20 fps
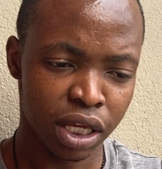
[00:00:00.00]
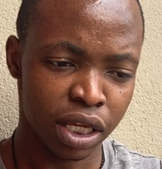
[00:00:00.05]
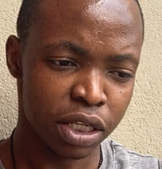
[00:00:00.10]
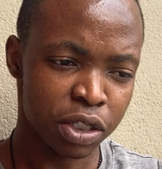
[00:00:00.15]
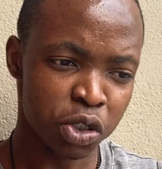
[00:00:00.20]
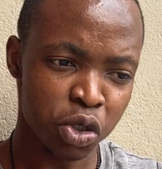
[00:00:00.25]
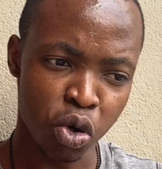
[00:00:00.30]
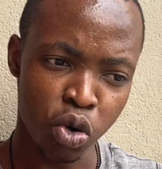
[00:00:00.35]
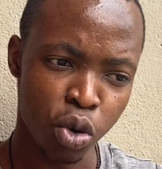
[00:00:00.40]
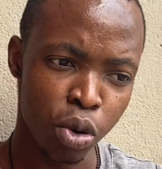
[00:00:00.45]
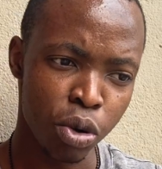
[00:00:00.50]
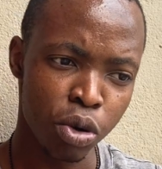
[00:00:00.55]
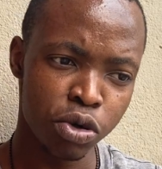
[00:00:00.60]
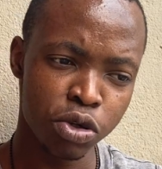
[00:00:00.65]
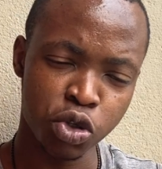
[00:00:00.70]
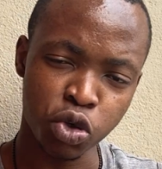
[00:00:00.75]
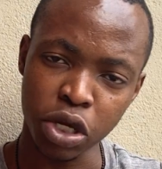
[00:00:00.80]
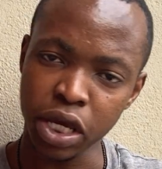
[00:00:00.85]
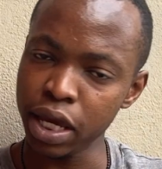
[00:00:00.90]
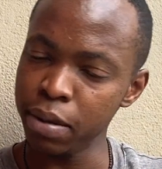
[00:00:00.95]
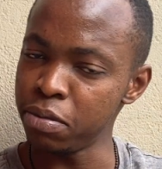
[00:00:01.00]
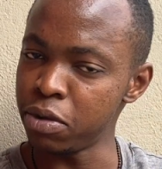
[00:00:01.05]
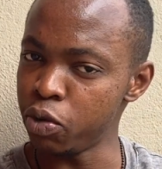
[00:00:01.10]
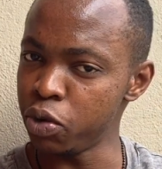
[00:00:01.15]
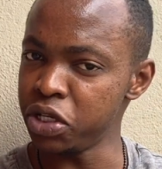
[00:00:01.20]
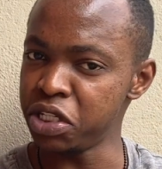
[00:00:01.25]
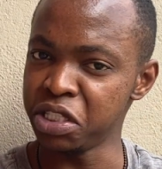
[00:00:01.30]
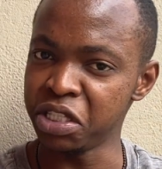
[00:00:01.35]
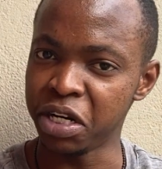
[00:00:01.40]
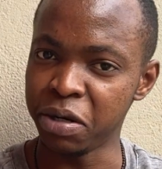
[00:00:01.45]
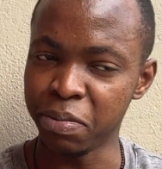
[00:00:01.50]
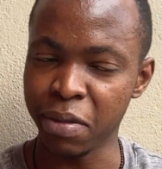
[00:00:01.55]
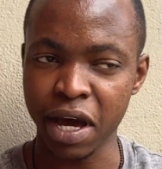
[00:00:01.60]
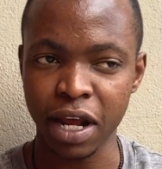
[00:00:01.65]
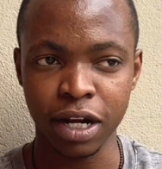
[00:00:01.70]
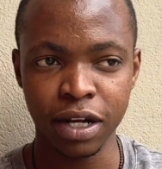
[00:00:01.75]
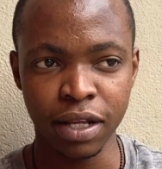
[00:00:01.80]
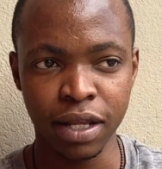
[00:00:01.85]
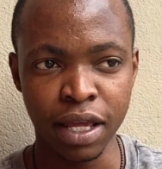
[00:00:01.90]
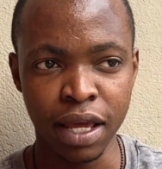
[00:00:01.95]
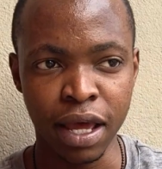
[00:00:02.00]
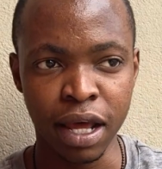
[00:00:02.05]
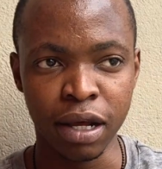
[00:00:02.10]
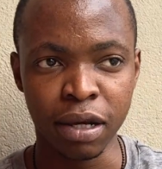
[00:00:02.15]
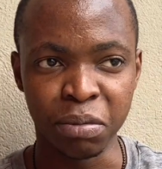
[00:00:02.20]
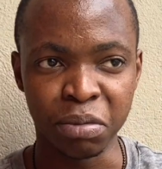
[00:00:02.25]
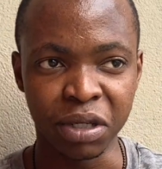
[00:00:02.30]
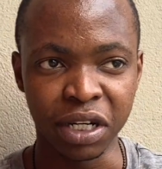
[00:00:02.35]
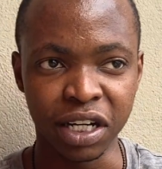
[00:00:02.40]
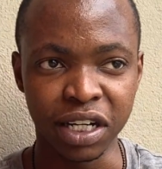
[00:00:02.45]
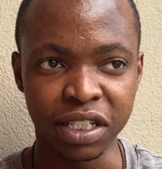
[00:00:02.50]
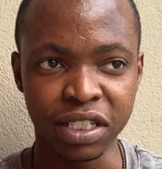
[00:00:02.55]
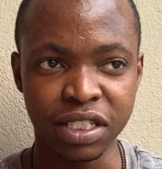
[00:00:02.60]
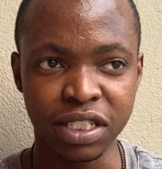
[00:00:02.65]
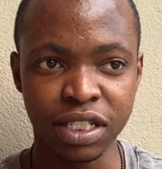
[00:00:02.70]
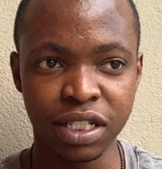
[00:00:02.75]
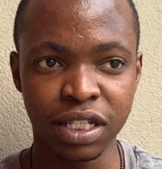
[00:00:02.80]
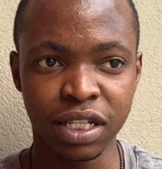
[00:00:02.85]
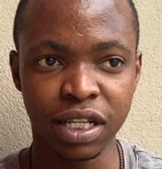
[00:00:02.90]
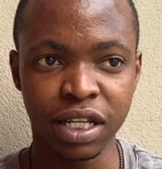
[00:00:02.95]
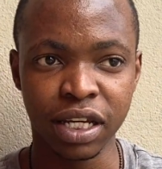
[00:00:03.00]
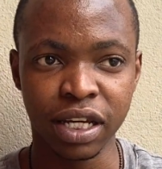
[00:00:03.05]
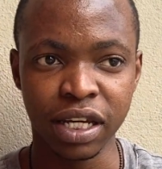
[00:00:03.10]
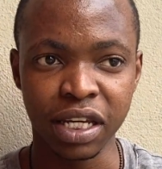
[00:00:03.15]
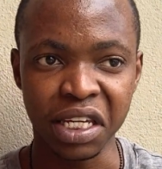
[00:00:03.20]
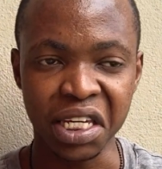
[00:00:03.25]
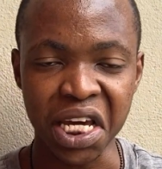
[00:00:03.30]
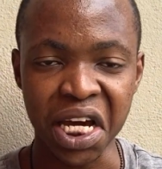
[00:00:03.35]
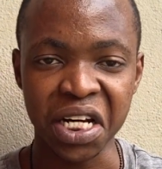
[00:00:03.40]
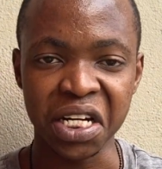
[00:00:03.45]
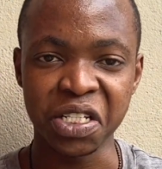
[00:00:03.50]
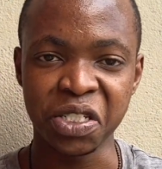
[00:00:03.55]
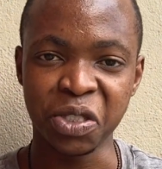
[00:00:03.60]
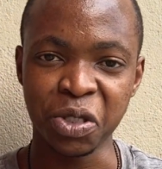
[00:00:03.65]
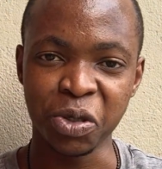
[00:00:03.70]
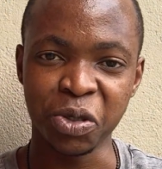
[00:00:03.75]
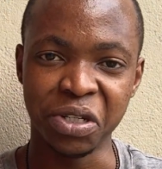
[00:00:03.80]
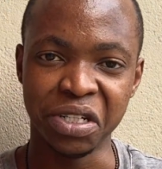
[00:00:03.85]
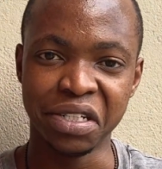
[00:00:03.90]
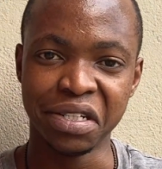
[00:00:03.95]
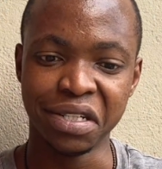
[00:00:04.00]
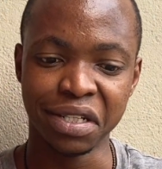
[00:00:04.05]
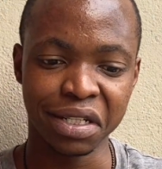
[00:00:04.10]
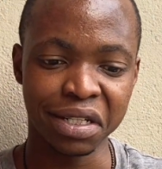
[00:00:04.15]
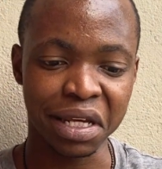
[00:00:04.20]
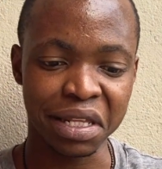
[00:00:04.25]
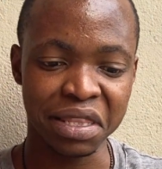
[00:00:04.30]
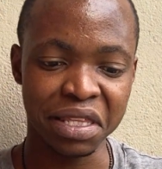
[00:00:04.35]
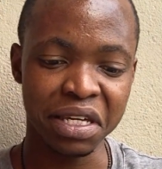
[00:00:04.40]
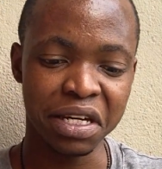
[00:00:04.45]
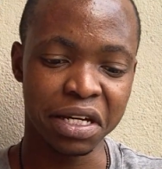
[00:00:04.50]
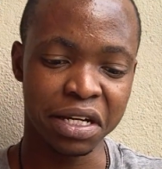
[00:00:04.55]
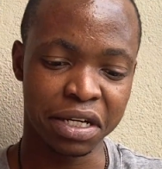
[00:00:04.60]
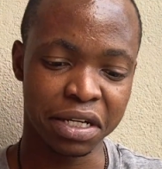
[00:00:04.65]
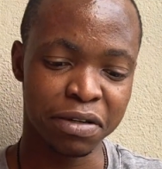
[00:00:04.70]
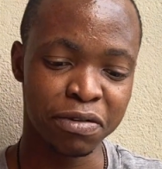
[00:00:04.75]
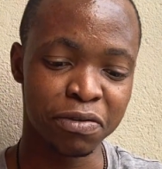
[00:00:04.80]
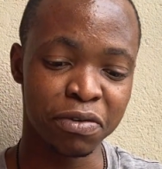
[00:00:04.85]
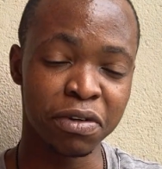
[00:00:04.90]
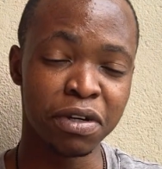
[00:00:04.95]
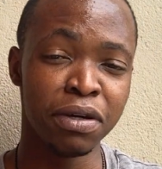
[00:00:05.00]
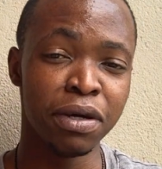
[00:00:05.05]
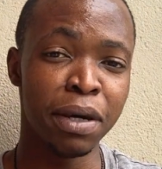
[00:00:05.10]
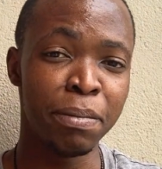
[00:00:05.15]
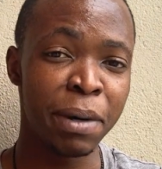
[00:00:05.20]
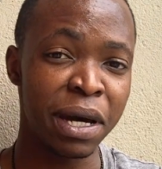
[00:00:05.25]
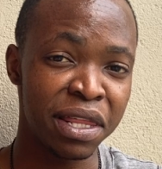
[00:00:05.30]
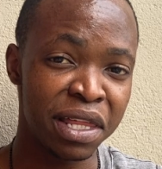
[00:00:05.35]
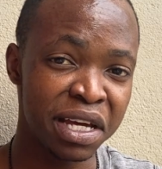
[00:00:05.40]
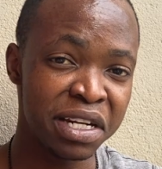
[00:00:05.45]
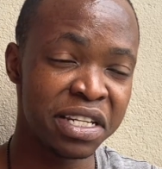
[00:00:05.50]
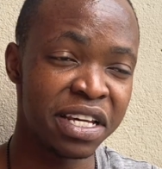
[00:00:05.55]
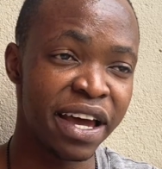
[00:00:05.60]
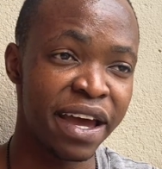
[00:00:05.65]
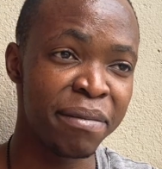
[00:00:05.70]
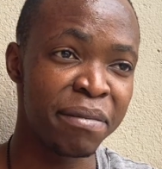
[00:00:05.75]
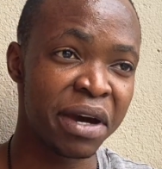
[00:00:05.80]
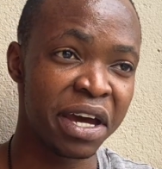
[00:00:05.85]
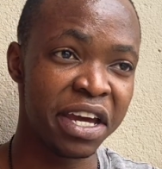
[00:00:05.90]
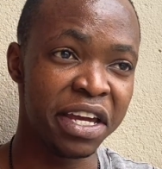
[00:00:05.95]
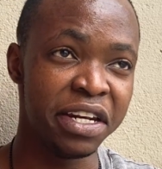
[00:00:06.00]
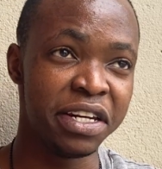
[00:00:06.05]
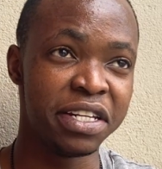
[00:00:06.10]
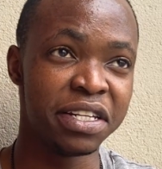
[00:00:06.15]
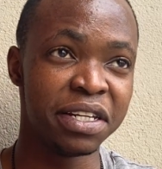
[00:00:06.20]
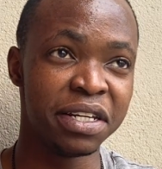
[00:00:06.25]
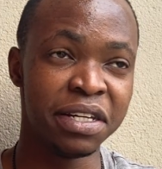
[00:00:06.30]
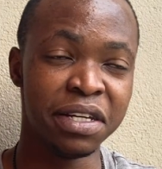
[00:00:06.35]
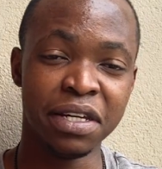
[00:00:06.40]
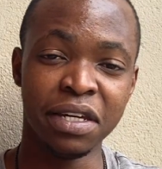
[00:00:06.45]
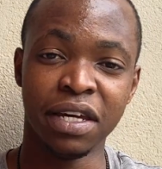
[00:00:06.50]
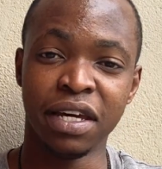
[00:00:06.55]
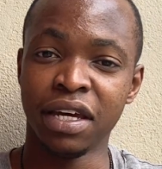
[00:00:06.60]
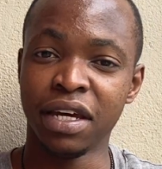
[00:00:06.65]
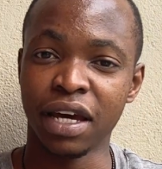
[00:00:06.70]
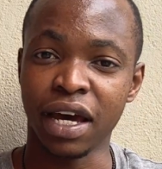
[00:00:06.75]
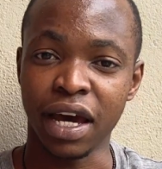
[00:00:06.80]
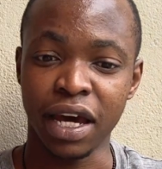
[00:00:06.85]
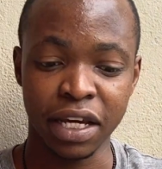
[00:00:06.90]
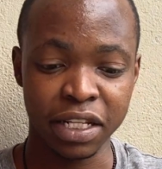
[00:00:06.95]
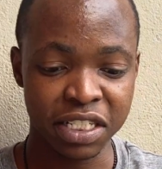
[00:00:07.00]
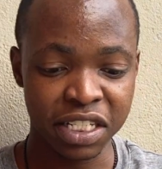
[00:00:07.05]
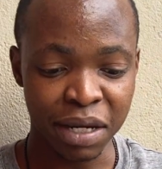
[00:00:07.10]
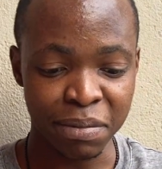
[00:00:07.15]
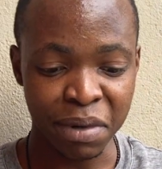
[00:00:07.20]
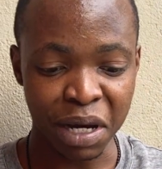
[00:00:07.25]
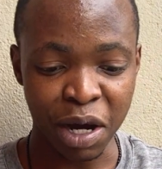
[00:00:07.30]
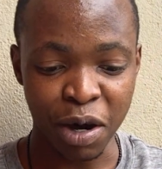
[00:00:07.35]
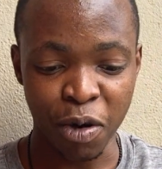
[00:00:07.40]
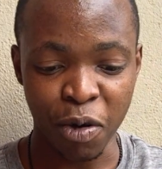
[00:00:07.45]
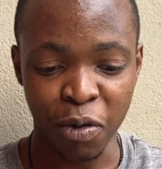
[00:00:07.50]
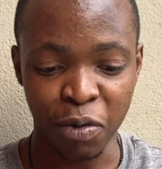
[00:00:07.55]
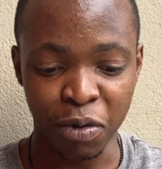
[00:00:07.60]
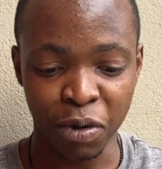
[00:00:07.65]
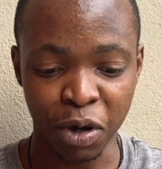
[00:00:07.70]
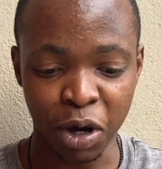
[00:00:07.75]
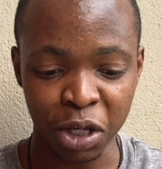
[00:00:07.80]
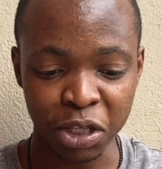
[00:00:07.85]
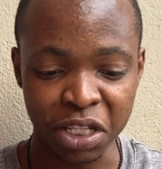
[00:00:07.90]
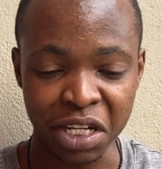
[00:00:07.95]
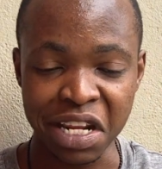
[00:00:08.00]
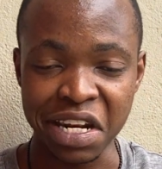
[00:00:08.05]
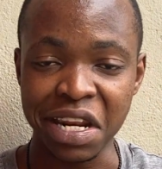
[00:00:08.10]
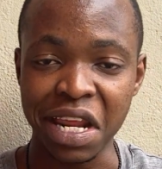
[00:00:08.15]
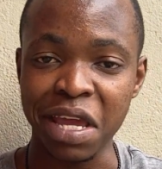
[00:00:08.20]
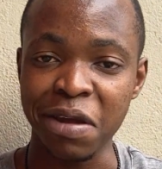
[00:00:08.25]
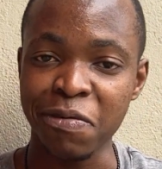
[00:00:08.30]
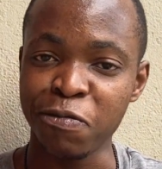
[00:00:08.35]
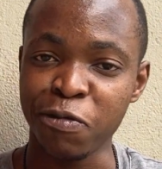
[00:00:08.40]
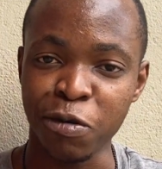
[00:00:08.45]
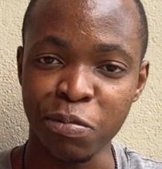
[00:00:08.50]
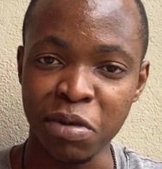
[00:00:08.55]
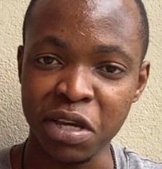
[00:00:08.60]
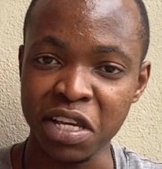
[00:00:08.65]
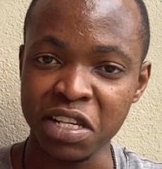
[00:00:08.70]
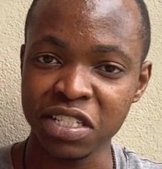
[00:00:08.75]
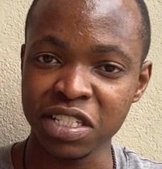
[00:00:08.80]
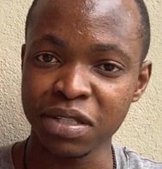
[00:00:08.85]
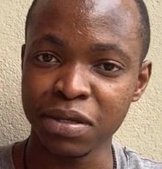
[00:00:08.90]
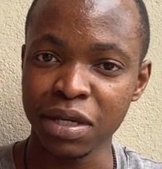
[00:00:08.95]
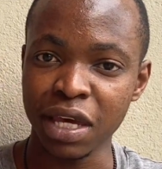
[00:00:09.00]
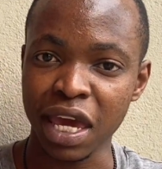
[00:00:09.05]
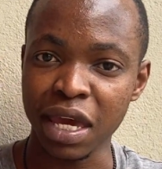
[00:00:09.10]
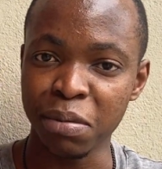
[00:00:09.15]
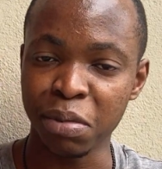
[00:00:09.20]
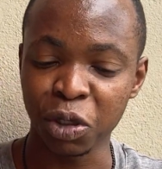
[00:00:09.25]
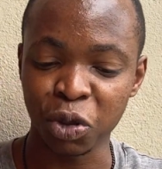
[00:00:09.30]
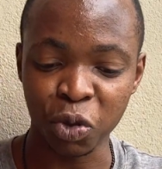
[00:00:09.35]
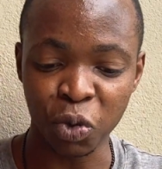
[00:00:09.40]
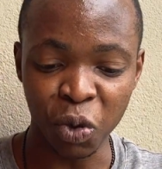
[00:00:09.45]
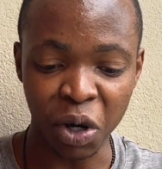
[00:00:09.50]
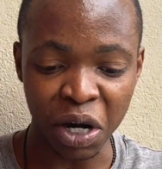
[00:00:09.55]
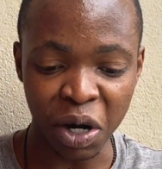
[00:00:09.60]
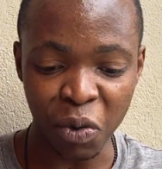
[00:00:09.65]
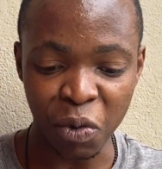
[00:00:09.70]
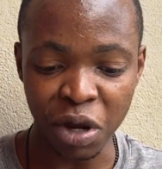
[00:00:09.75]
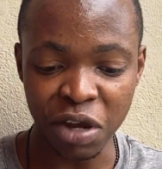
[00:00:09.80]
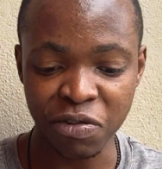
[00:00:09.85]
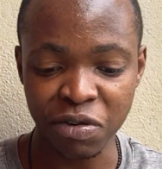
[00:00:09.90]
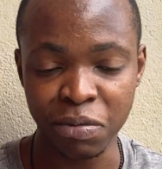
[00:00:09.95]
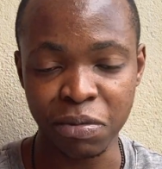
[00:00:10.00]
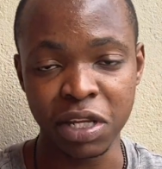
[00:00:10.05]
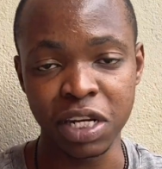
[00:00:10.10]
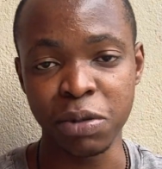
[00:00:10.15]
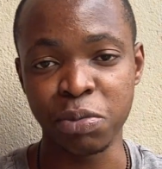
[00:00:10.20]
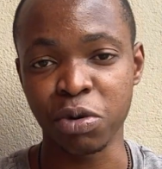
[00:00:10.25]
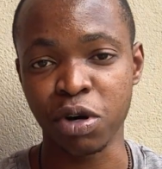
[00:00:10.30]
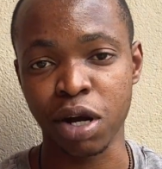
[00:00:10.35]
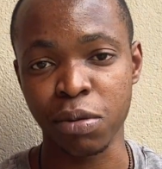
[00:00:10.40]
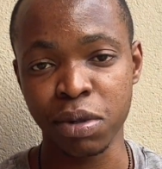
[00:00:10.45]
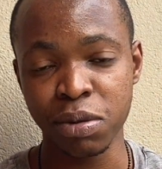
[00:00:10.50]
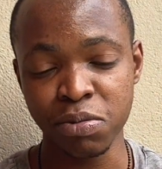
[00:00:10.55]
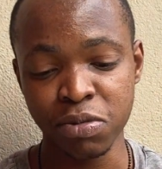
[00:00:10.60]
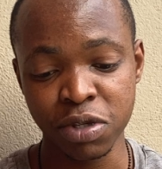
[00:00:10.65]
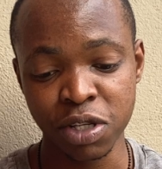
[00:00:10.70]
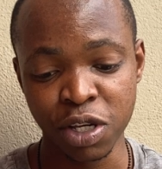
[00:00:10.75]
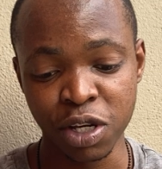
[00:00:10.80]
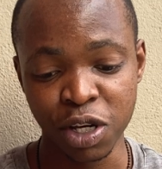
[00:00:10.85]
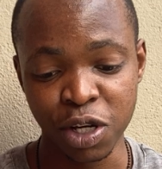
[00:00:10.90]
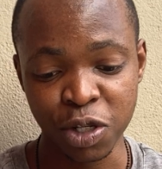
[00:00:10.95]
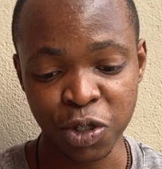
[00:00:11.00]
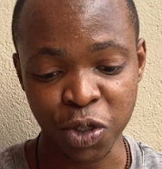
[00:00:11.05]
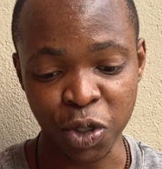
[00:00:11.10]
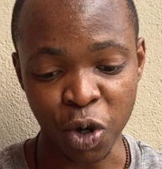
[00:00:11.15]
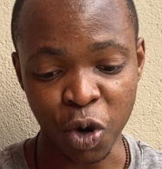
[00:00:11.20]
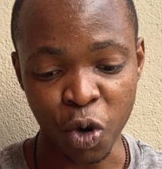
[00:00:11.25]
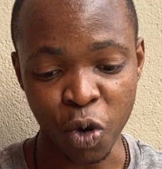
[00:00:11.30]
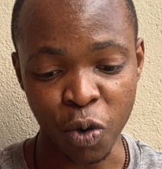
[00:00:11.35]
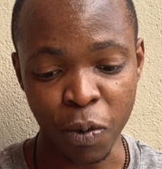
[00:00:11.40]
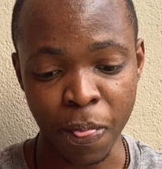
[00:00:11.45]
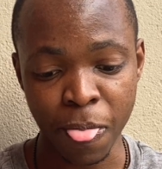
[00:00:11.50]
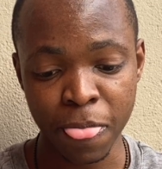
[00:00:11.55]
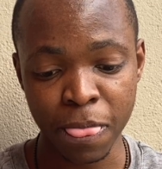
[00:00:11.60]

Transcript: So to him, the reason didn't matter, but he understood. I think by that time I had somehow gotten a name for being able to run away from any problem. So